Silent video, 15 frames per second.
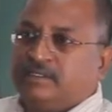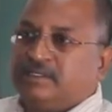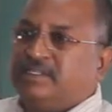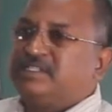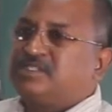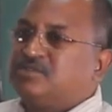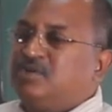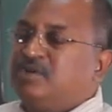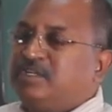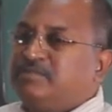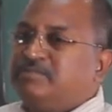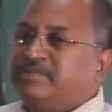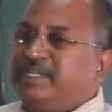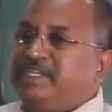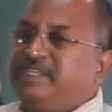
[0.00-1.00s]
he has got
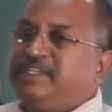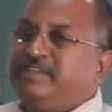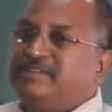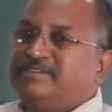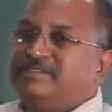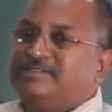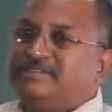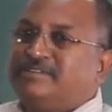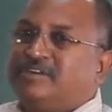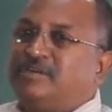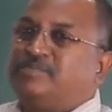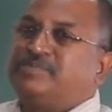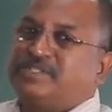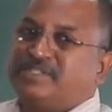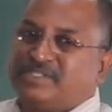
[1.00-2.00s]
many
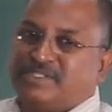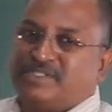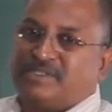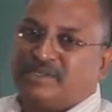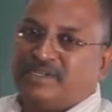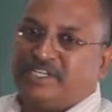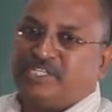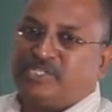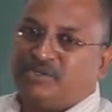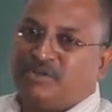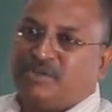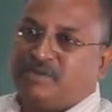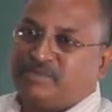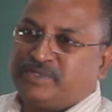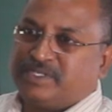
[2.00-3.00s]
options, additional
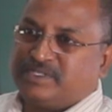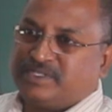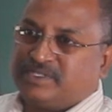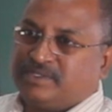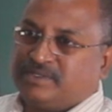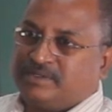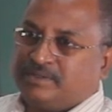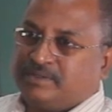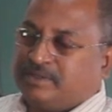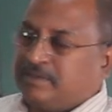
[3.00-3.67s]
options.